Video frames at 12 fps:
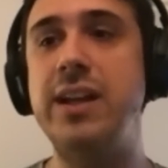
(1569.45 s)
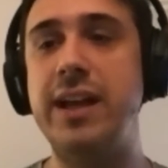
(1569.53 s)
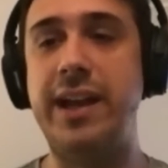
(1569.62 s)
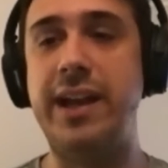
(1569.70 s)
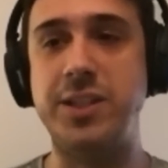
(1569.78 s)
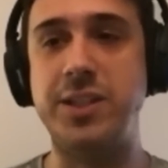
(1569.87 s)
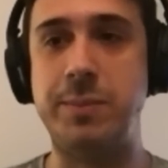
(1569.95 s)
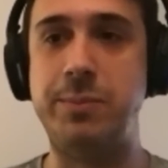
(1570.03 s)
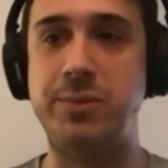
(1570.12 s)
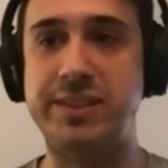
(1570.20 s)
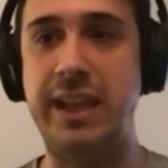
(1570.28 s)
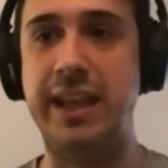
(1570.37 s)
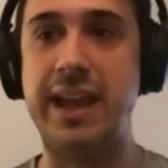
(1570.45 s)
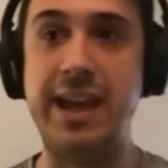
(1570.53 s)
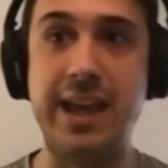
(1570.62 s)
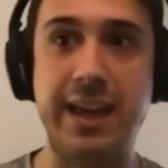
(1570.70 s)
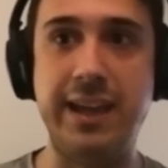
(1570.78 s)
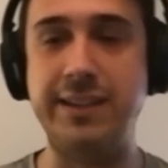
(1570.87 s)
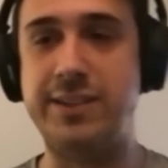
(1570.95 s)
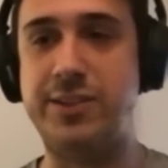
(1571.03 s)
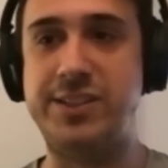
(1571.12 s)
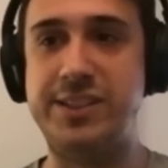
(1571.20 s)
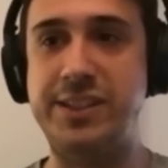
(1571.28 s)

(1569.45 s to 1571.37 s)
and then other people say like, hey, there's